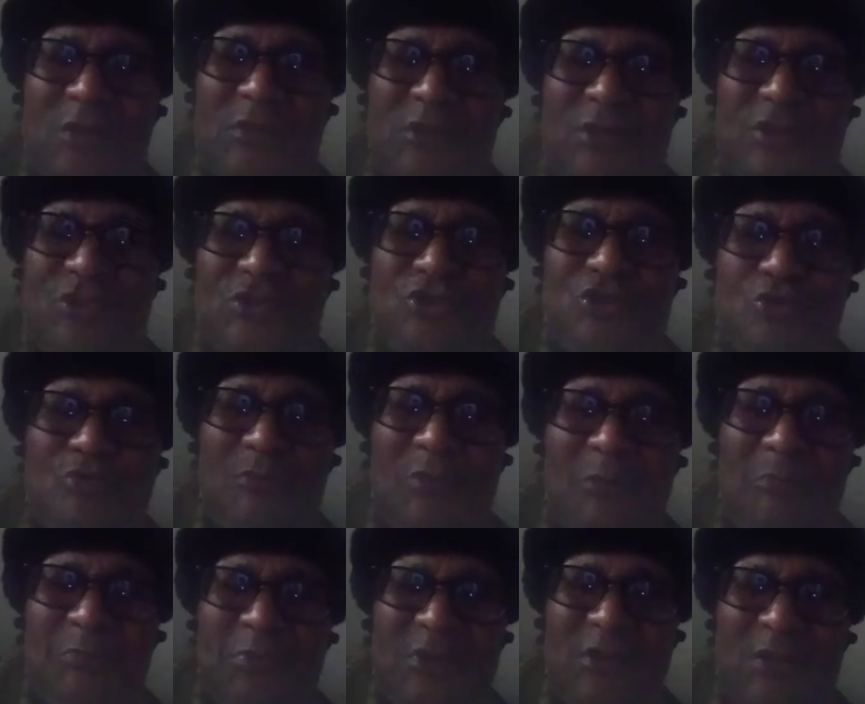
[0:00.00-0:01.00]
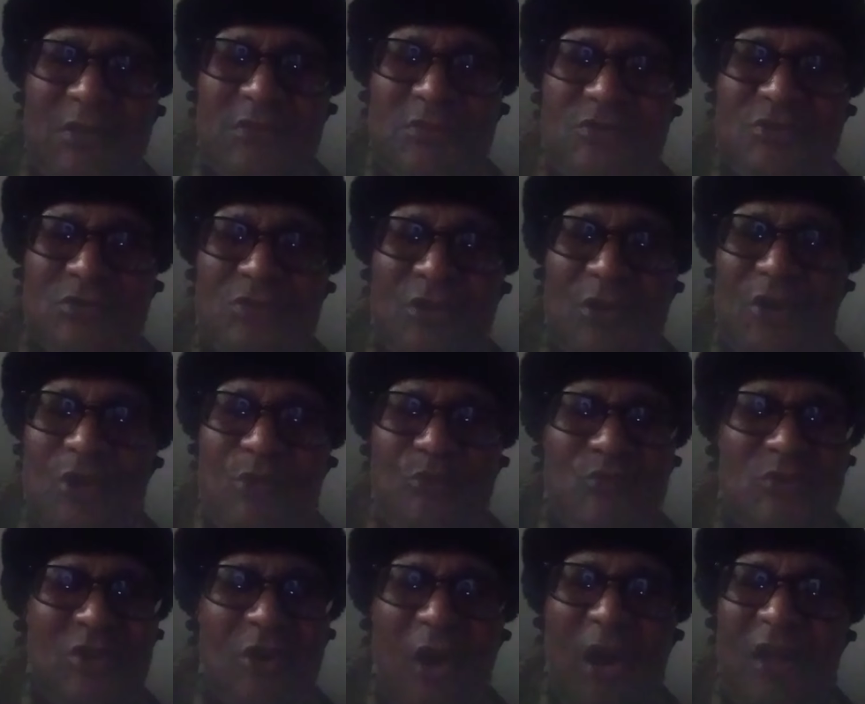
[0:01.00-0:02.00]
There's human beings,
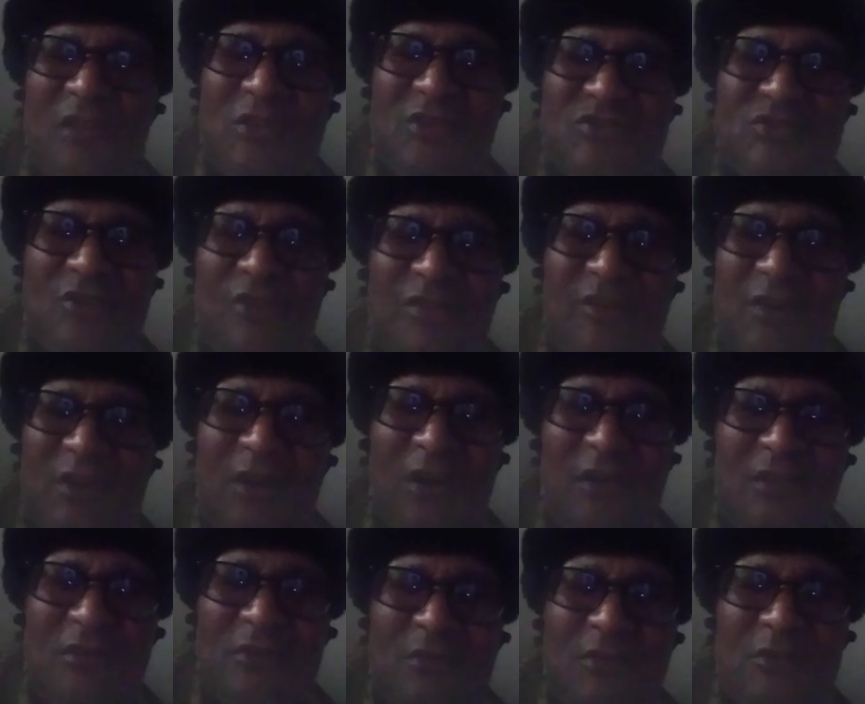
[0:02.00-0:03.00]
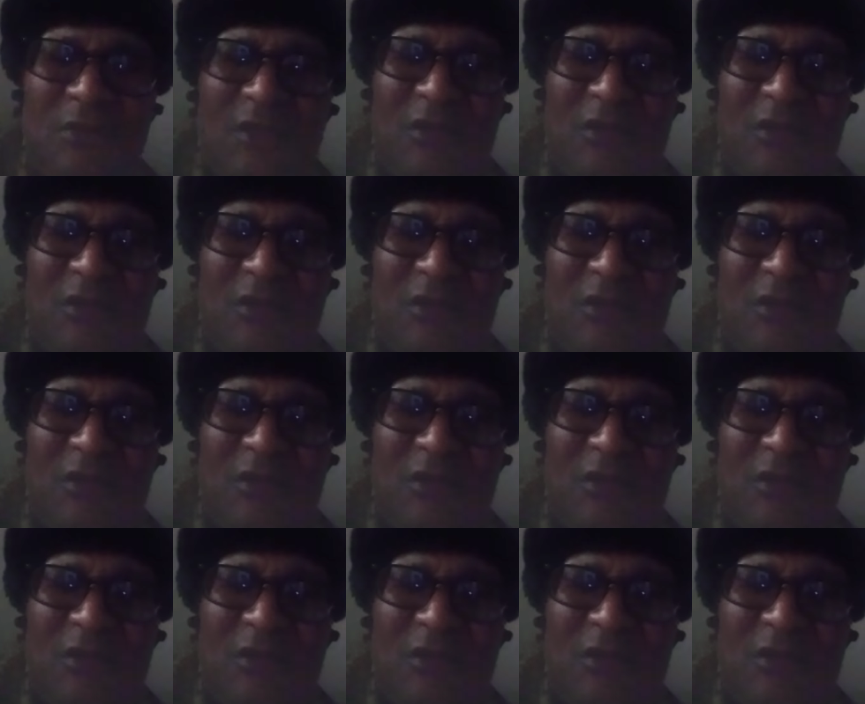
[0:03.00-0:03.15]
regardless of the color.